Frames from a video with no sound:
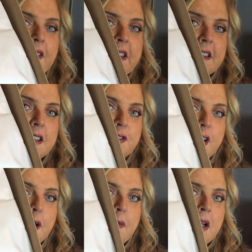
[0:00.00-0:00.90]
This is
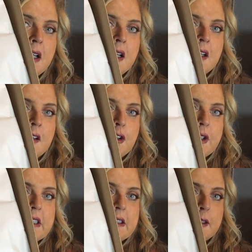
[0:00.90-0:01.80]
from,
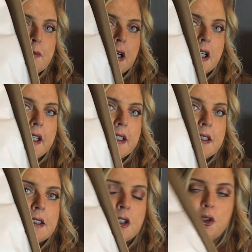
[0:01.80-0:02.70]
you can see
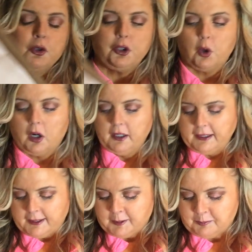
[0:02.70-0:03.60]
Barney's New
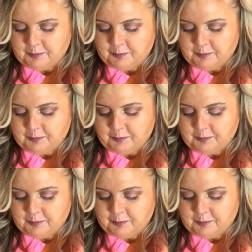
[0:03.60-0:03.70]
York.